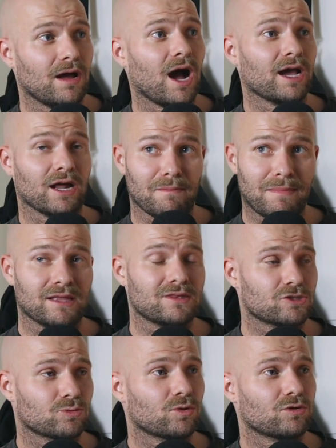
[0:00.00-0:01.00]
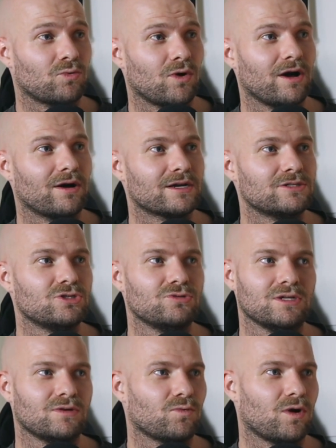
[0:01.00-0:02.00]
I got to make this worthwhile because you
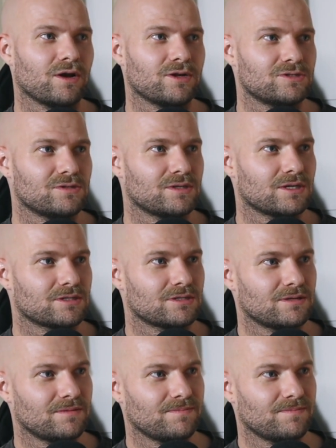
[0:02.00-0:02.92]
didn't want to do this.